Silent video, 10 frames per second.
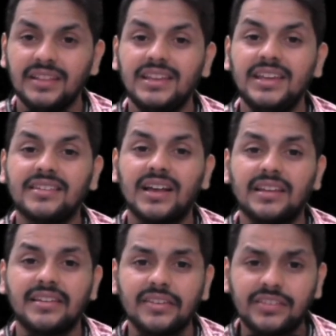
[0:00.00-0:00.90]
These
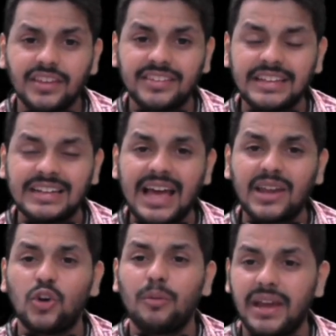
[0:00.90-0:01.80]
are just
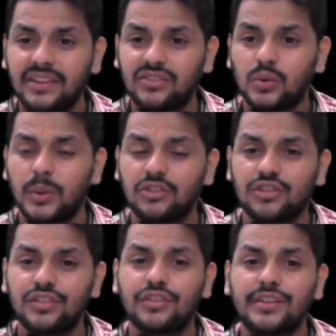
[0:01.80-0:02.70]
scenario based
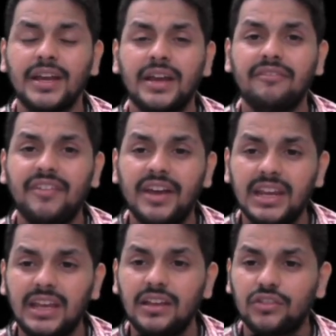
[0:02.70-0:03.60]
questions,
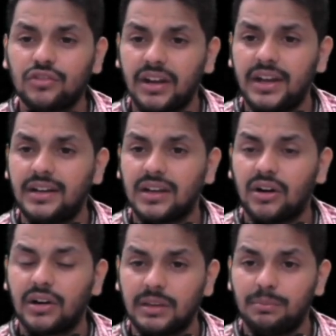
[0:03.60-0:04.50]
very straight
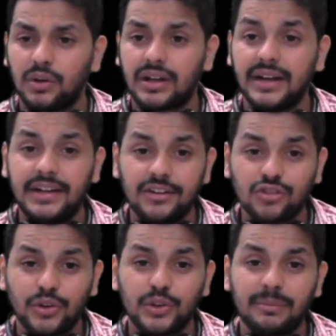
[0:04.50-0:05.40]
out of the book. I did
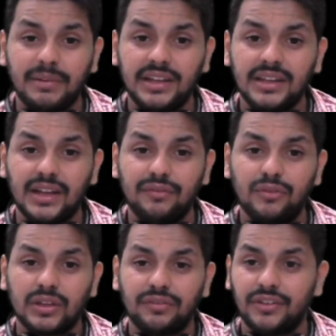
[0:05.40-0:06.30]
show you the material
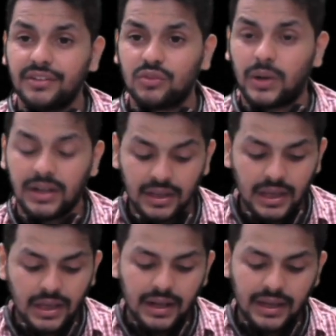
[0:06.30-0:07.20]
for the first one.
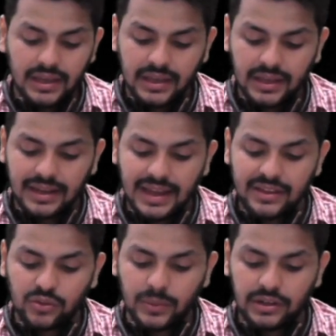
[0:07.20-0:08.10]
I can
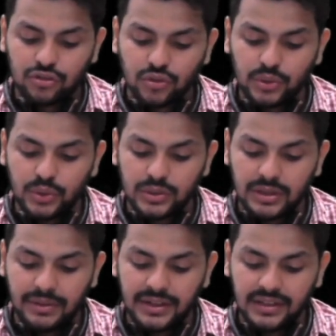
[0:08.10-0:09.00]
as well show you
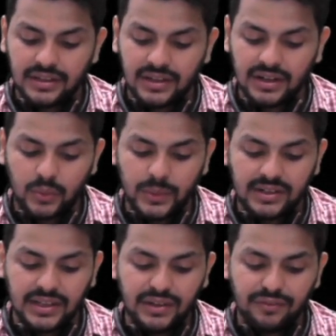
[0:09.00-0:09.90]
the material
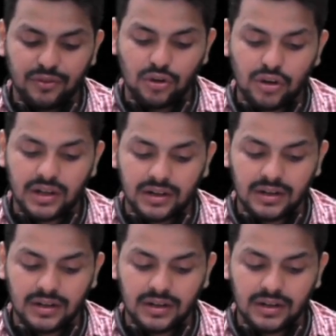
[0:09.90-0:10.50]
quickly for